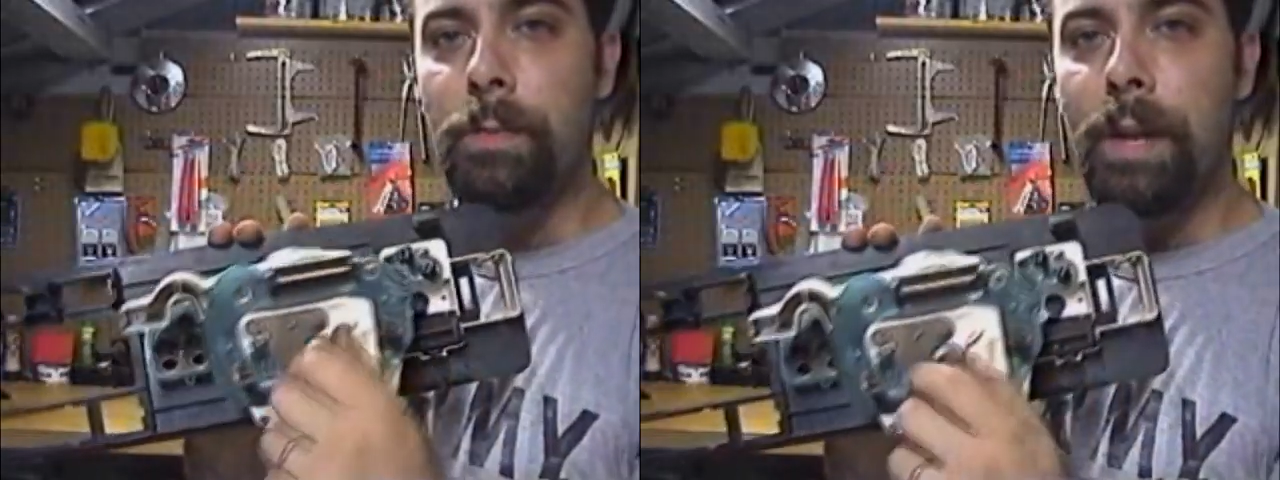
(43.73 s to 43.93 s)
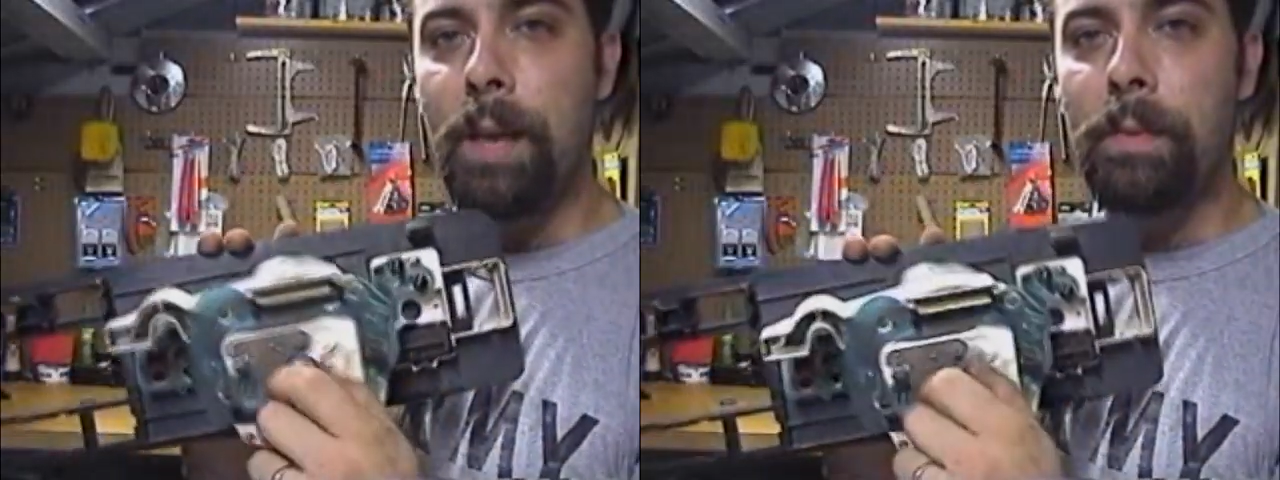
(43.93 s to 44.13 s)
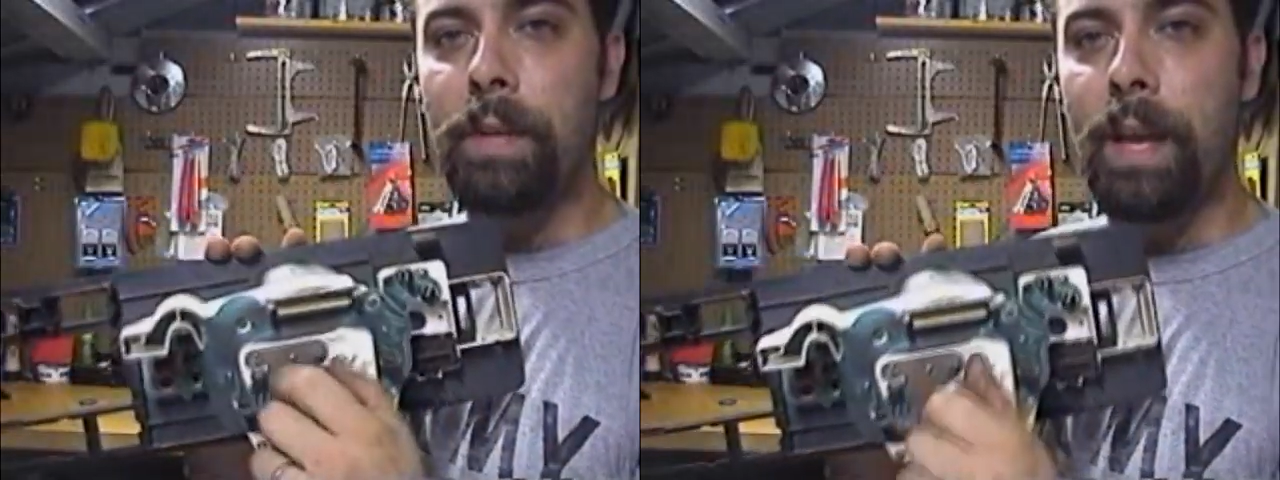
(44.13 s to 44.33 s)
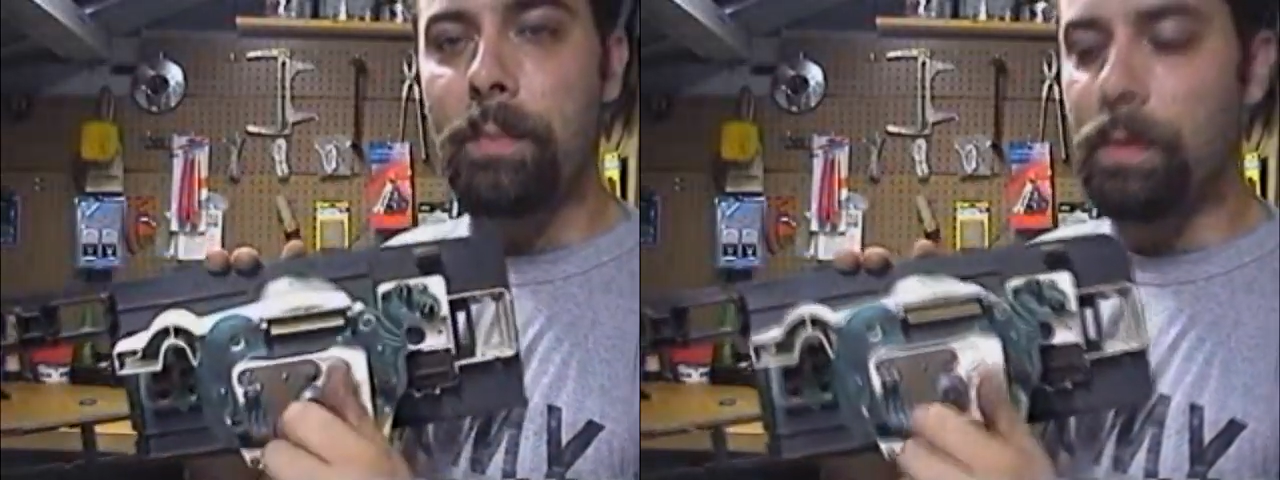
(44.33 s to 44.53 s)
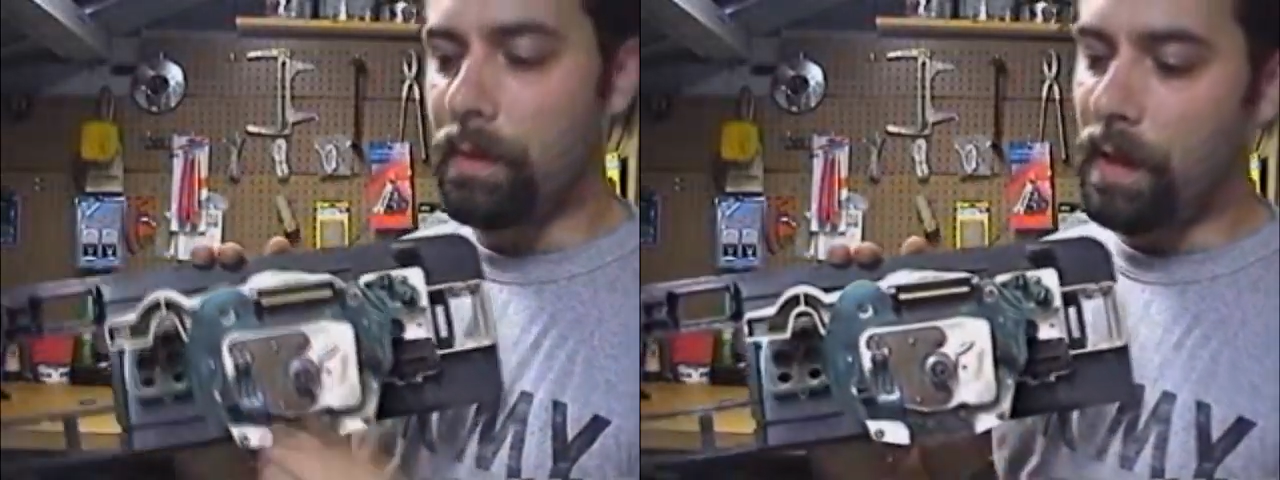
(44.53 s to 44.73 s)
speedometer
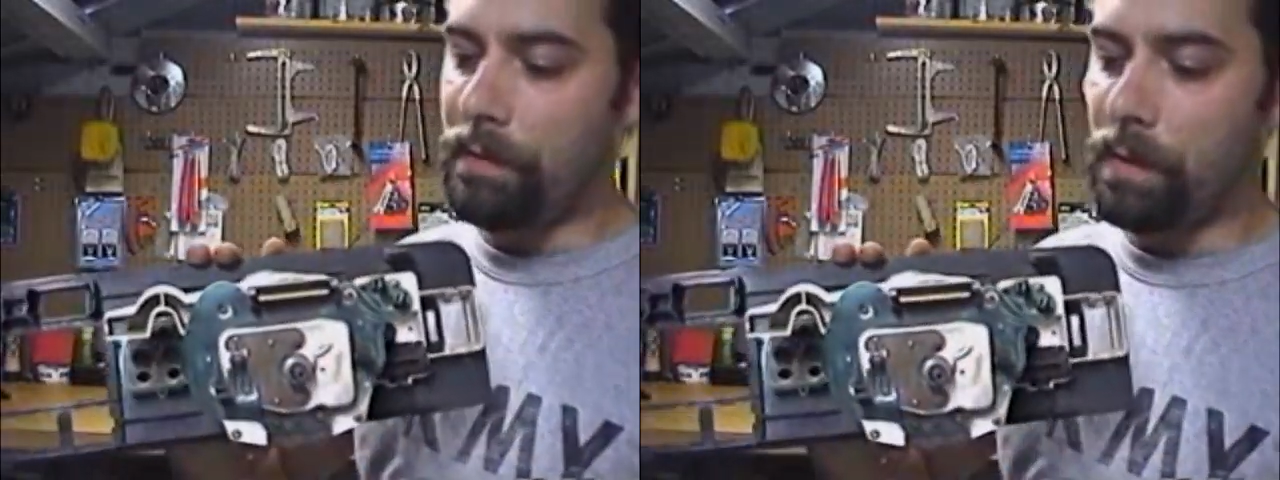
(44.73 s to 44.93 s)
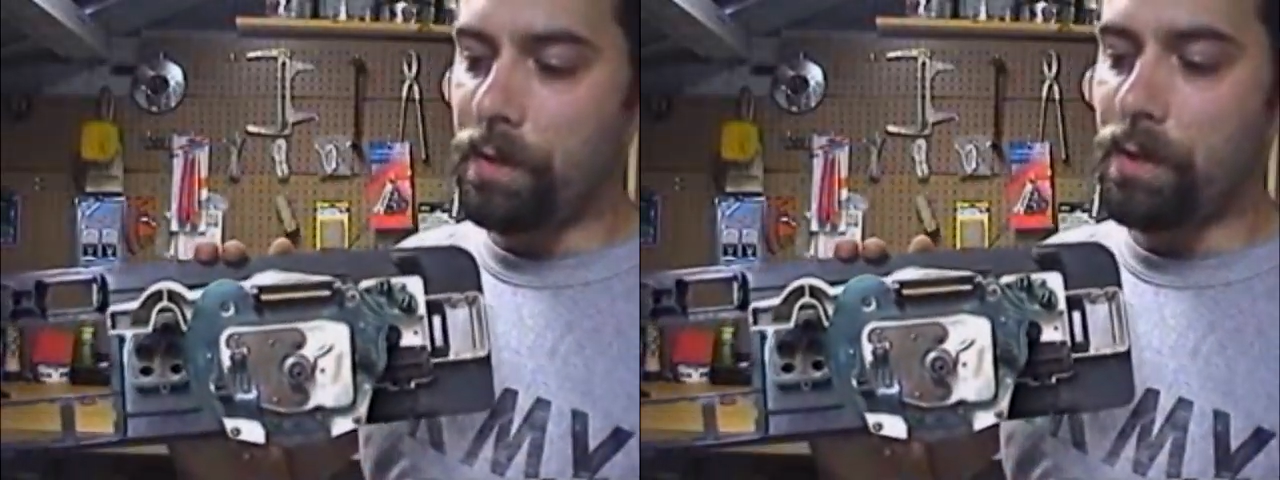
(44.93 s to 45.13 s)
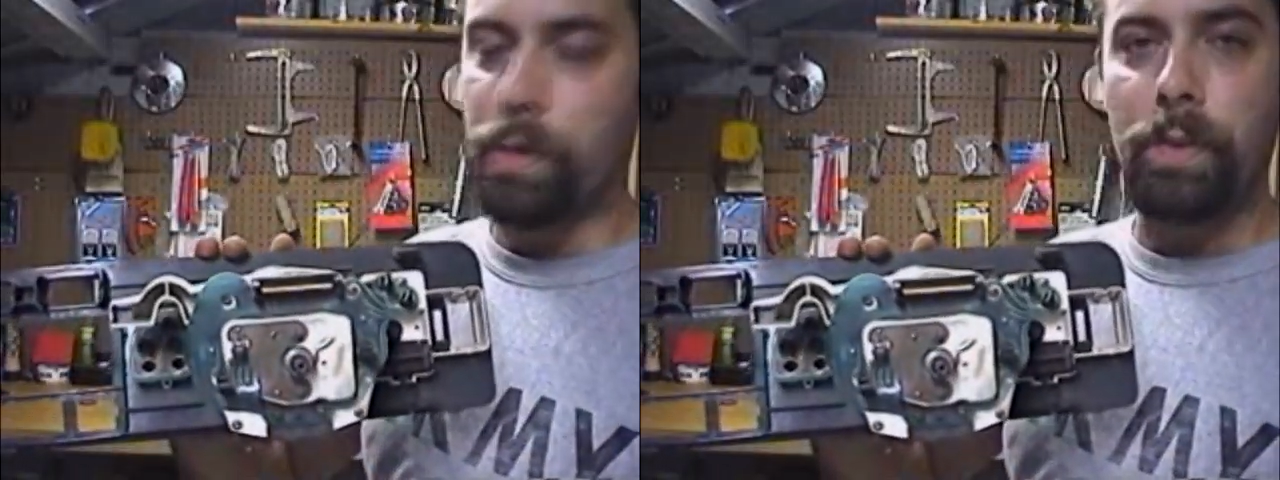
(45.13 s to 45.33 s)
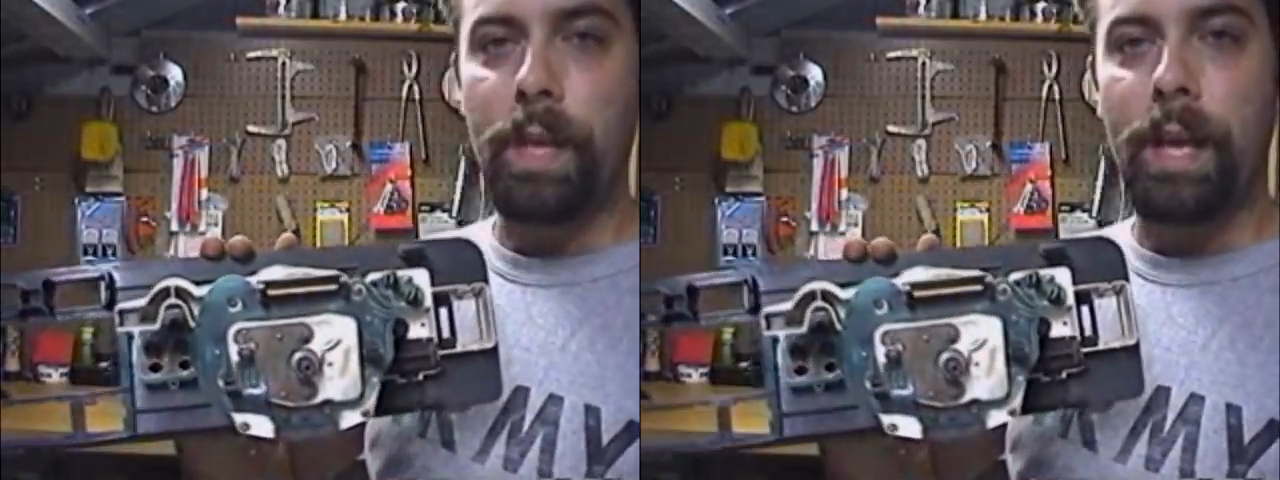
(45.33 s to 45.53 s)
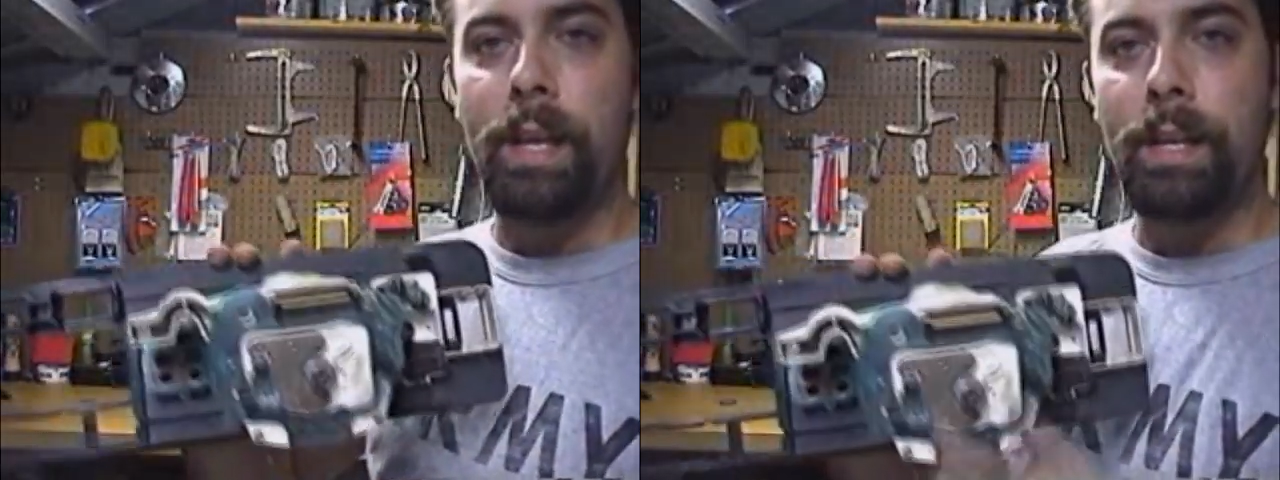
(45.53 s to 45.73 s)
cable. You'll have to unscrew
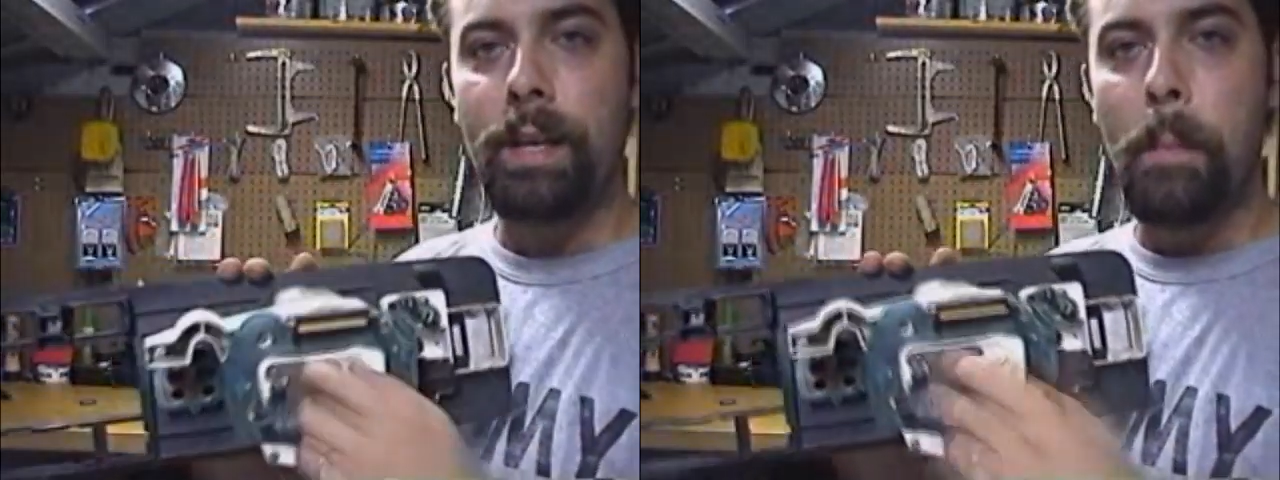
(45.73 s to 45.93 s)
that.